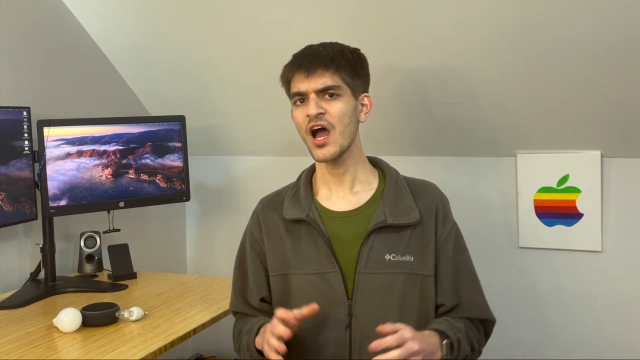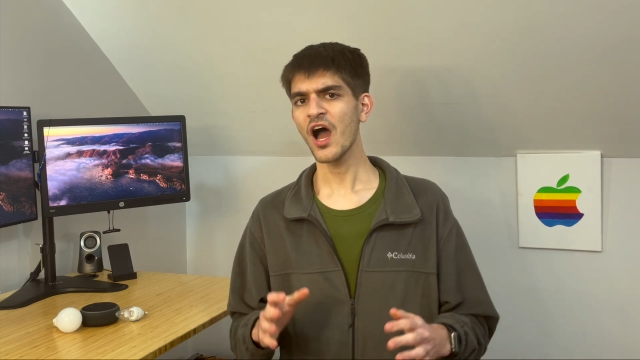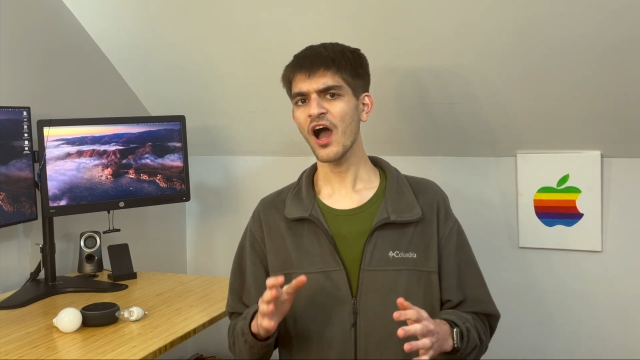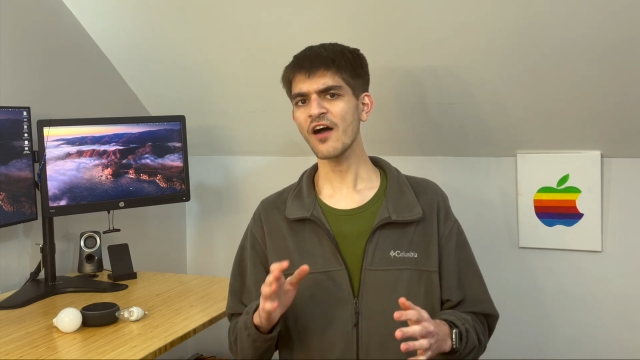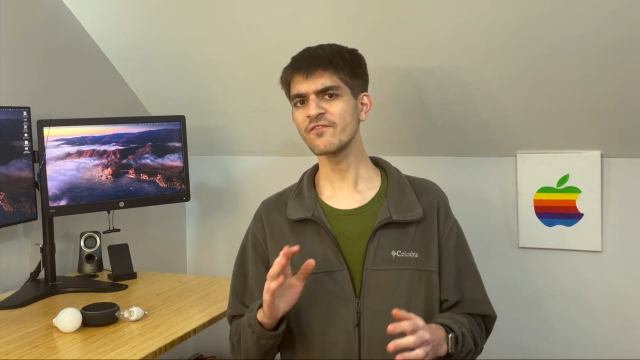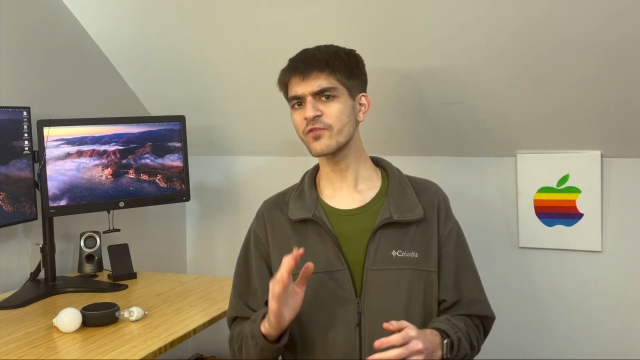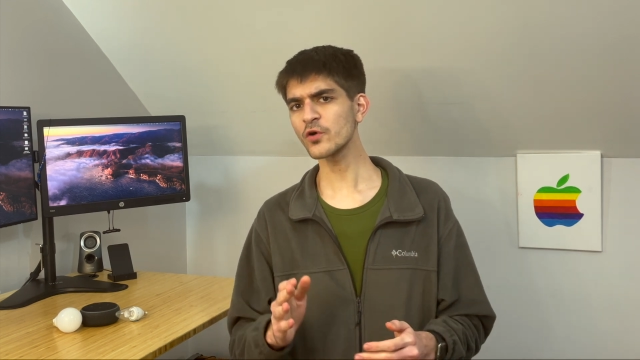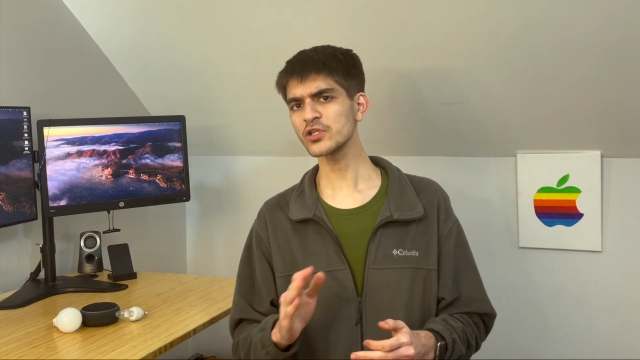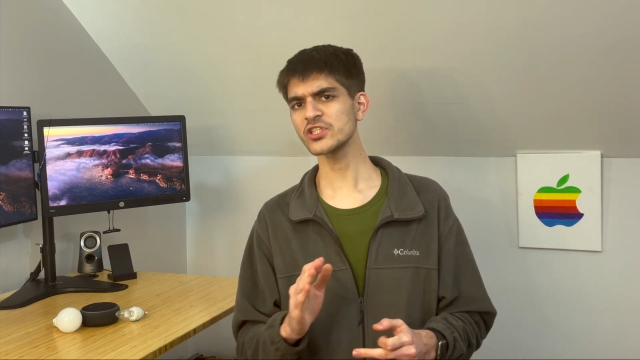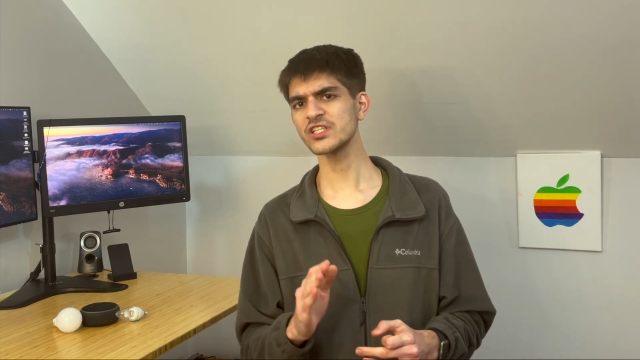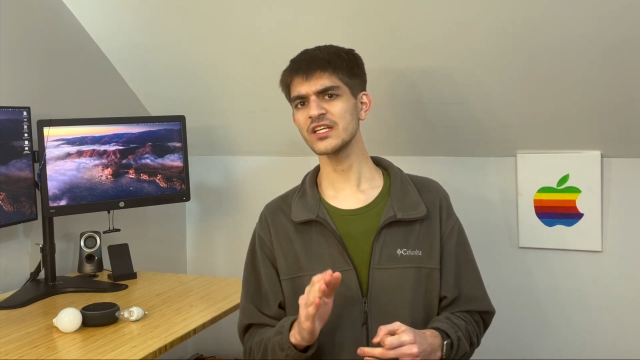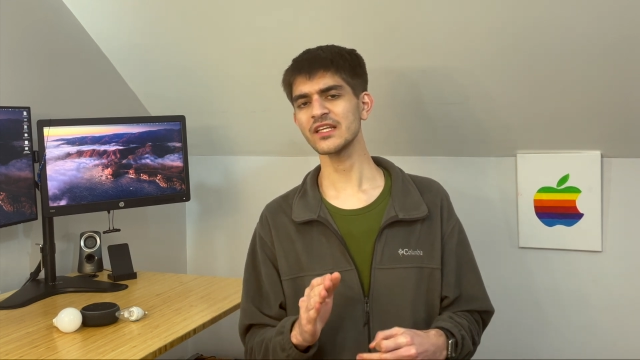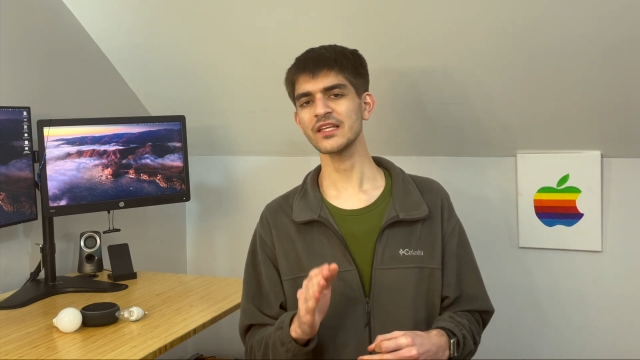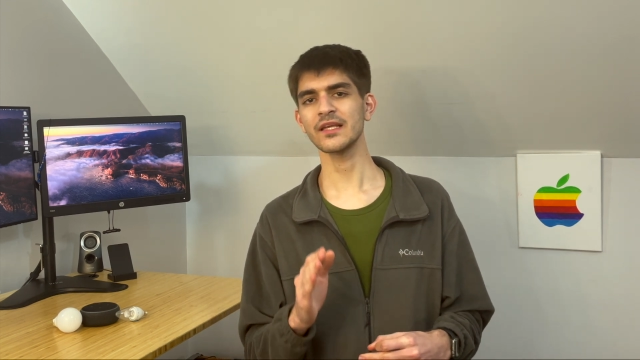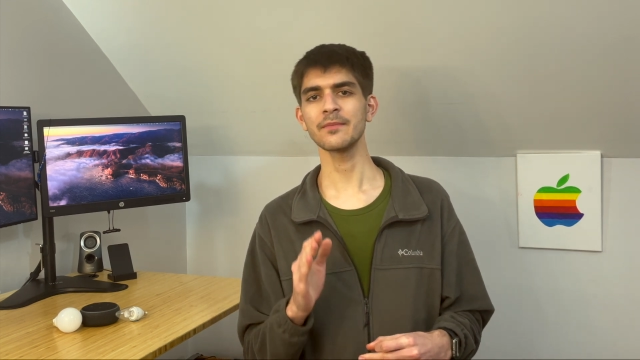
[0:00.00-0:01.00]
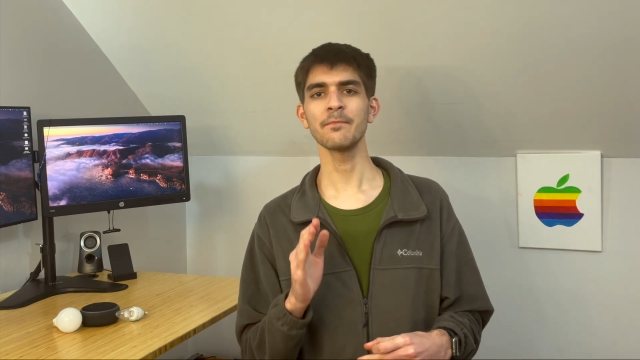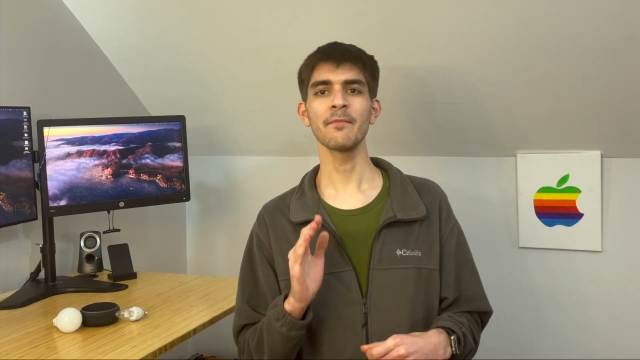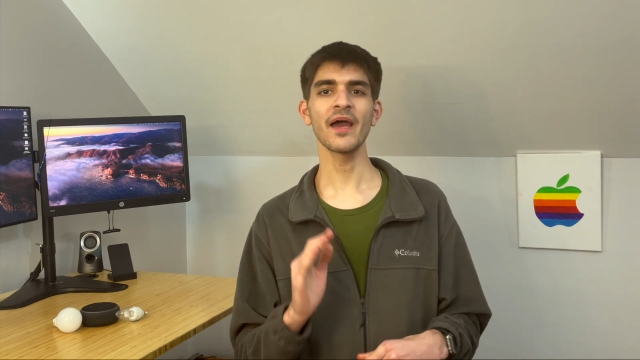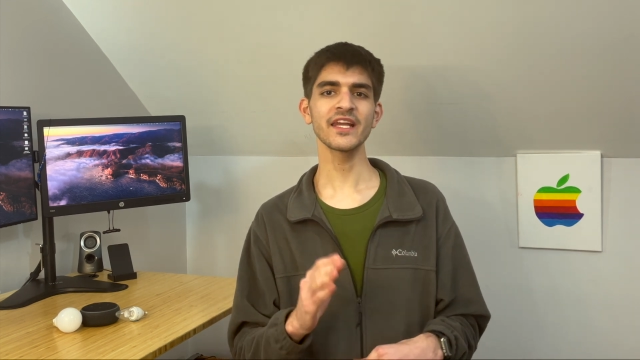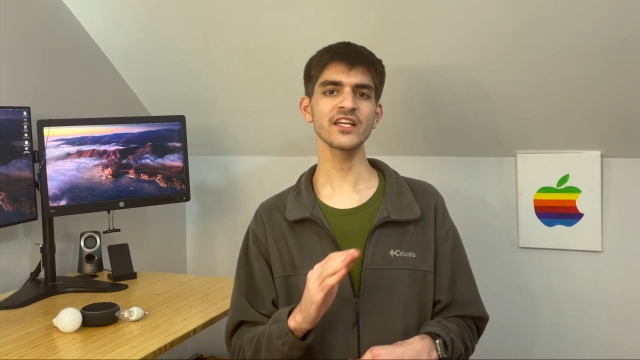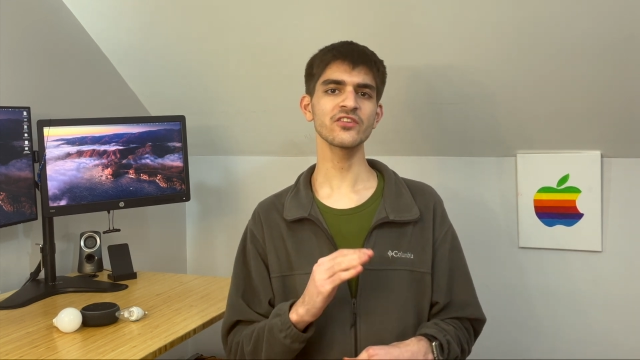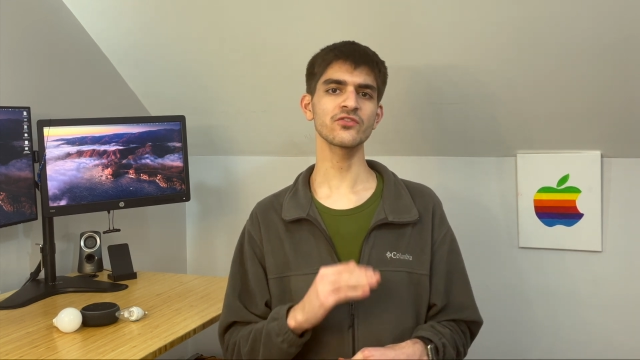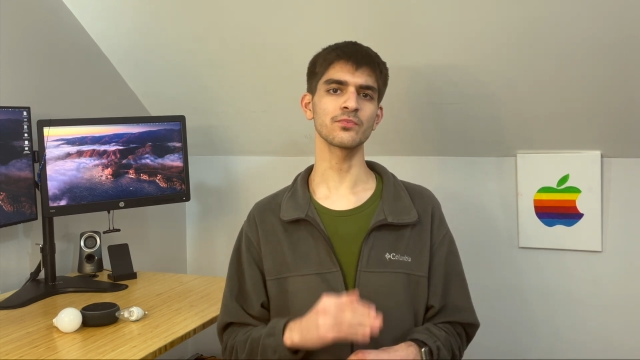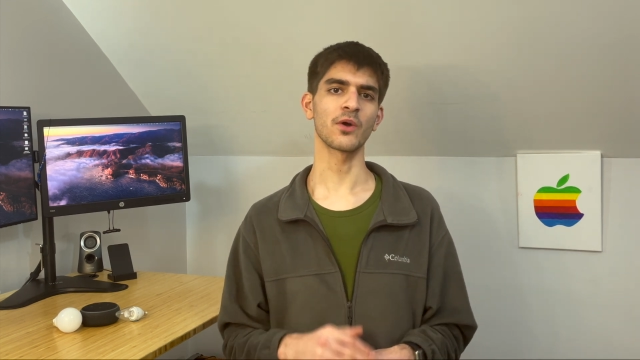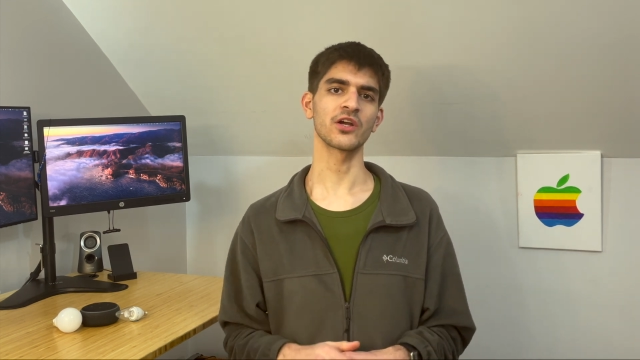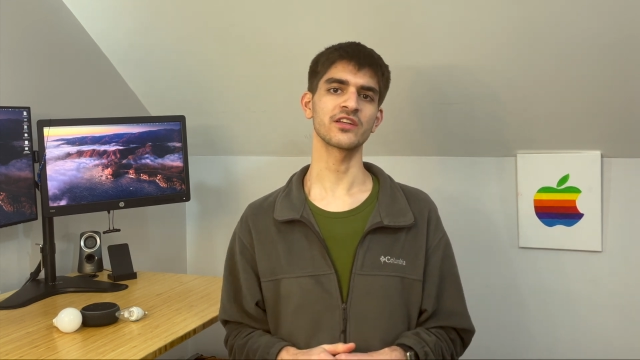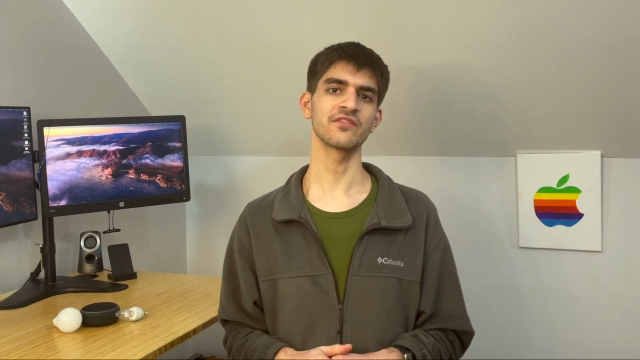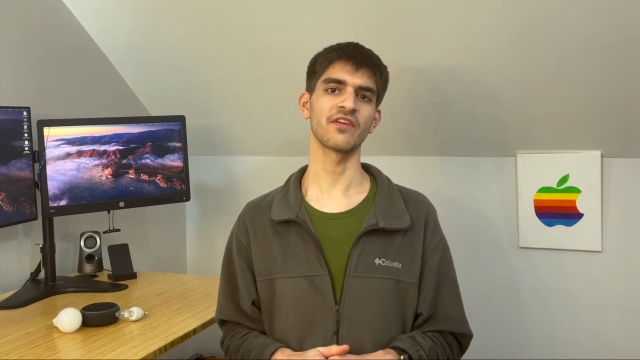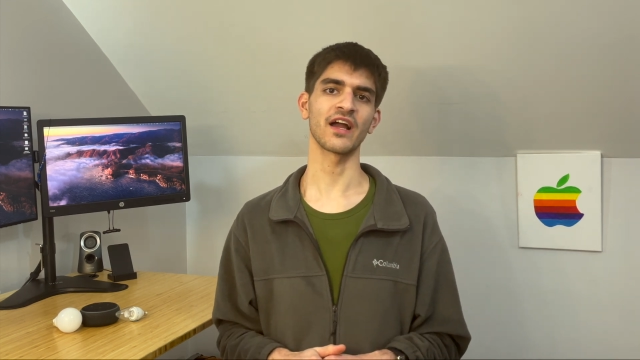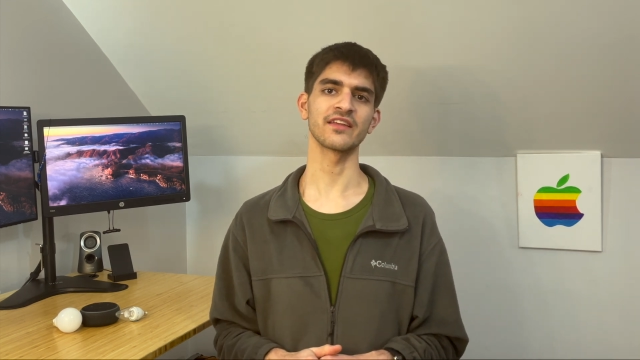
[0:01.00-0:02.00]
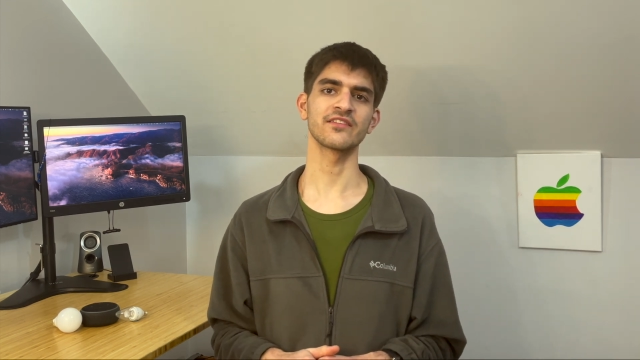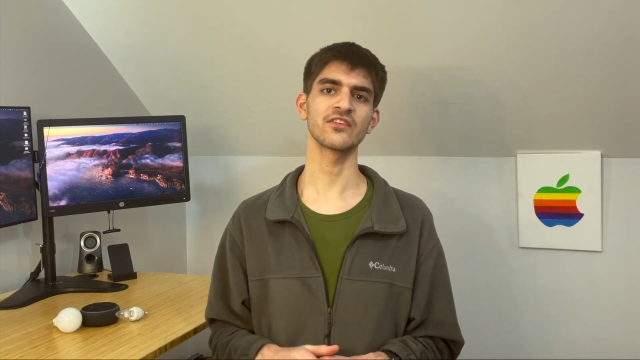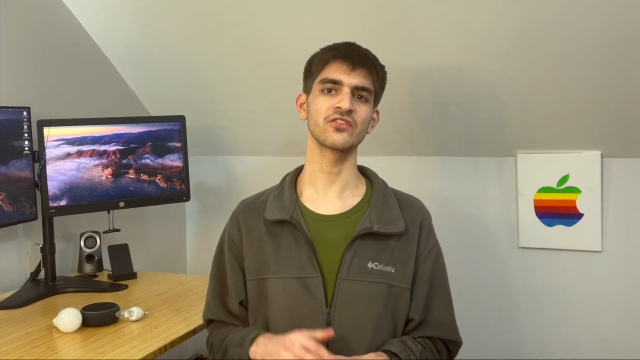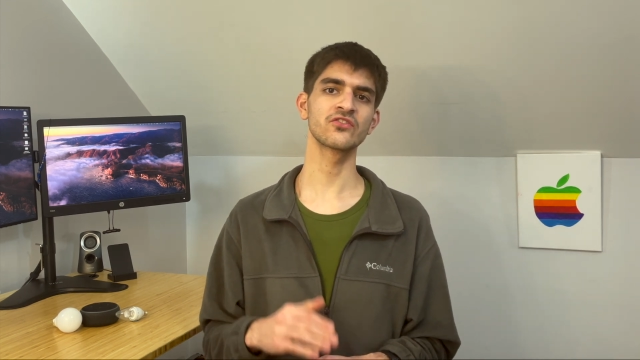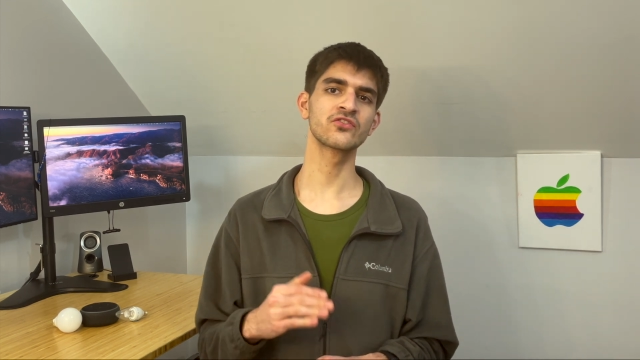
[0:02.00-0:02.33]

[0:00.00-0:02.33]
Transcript: Unfortunately, many smart devices